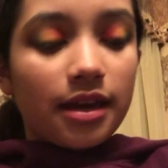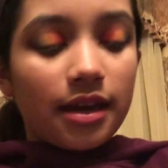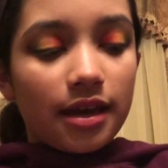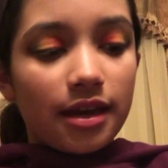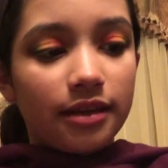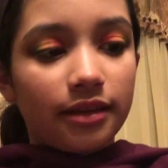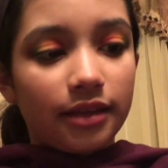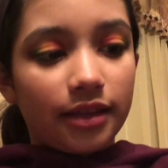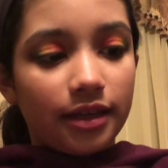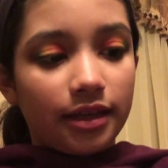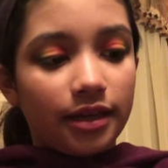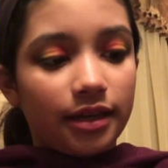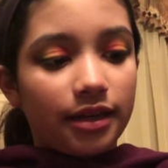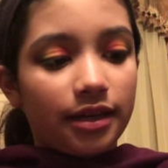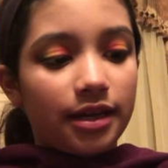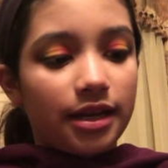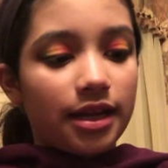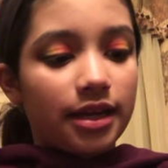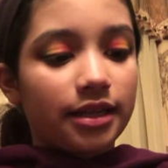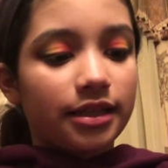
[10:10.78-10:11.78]
And then
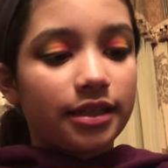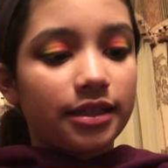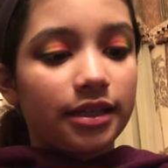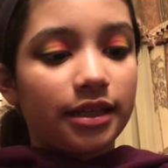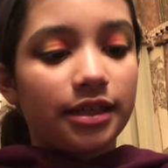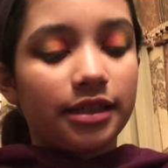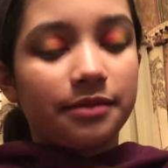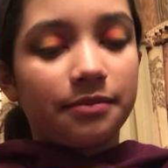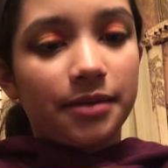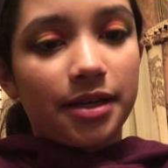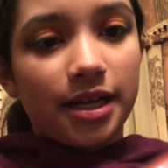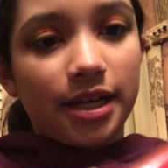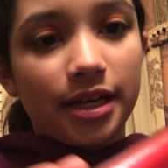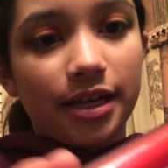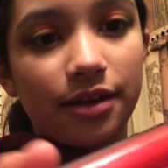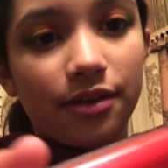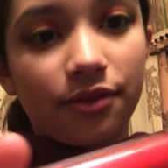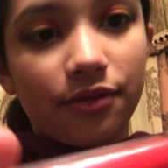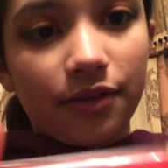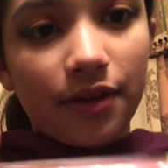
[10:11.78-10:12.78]
next is
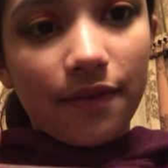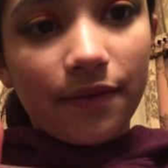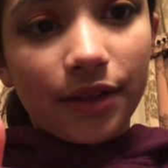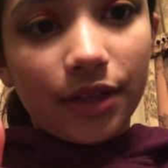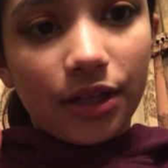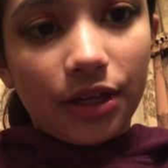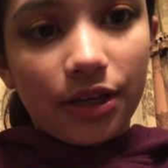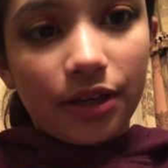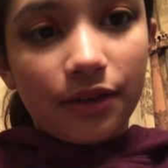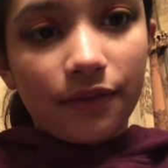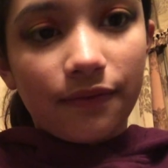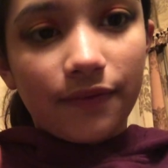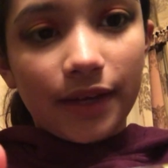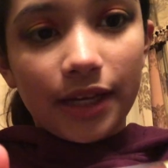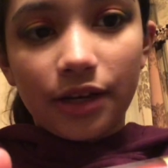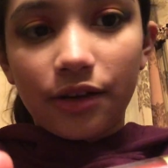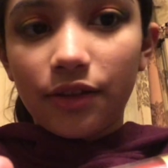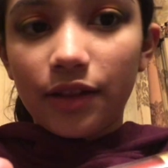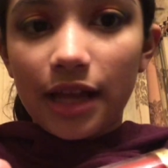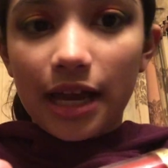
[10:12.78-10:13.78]
my Revlon
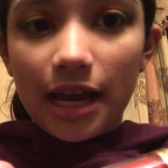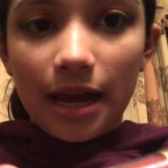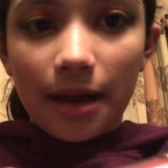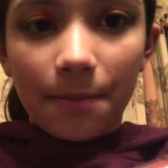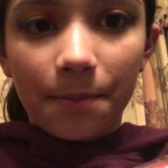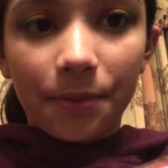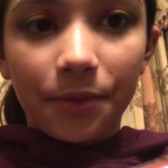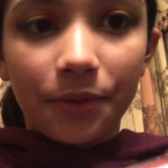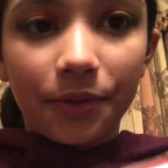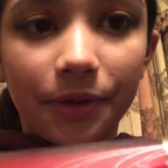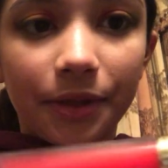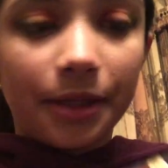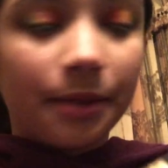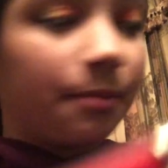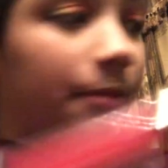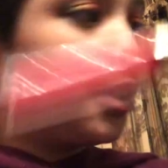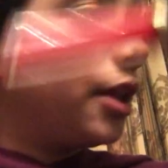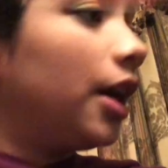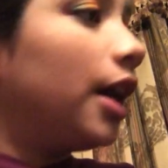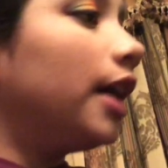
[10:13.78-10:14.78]
Fatal Apple
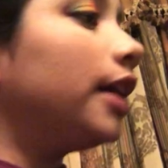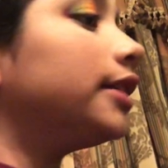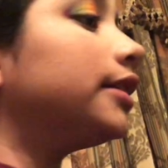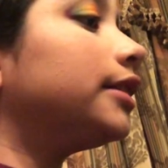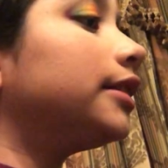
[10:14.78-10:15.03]
lip gloss.